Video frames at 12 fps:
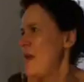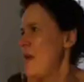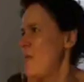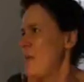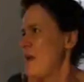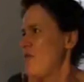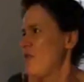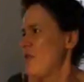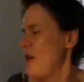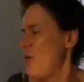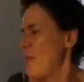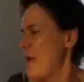helping
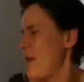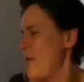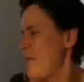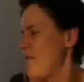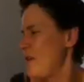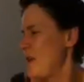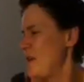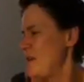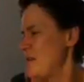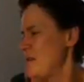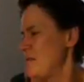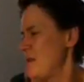out
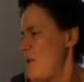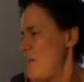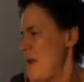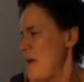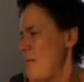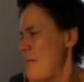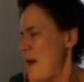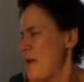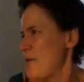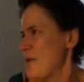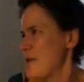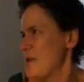
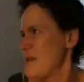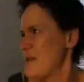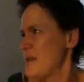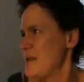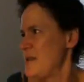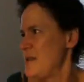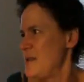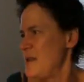migrants and